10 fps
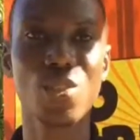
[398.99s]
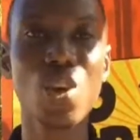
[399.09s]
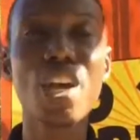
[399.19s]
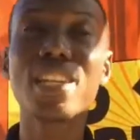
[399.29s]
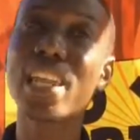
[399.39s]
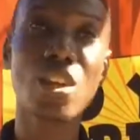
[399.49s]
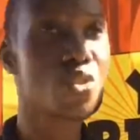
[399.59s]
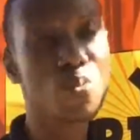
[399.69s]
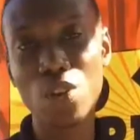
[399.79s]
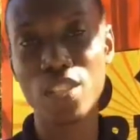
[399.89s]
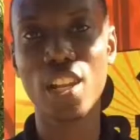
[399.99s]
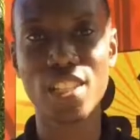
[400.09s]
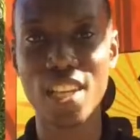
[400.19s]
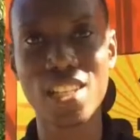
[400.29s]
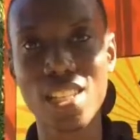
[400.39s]
You know, there are numerous
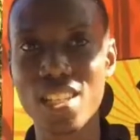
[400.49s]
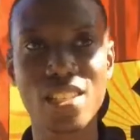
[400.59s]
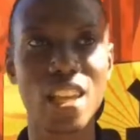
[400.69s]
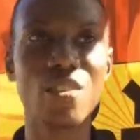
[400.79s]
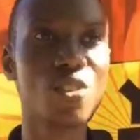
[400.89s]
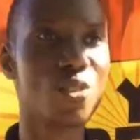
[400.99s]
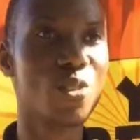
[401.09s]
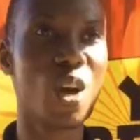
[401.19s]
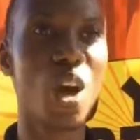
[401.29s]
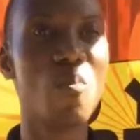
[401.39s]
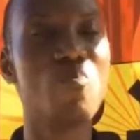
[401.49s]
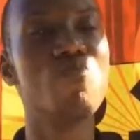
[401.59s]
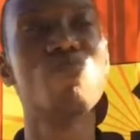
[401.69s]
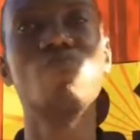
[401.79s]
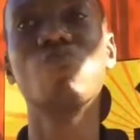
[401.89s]
other techniques
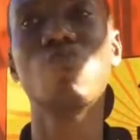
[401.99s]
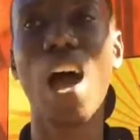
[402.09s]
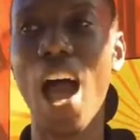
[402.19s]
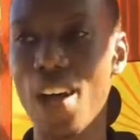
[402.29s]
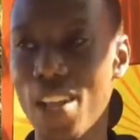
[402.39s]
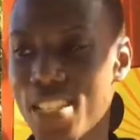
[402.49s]
and how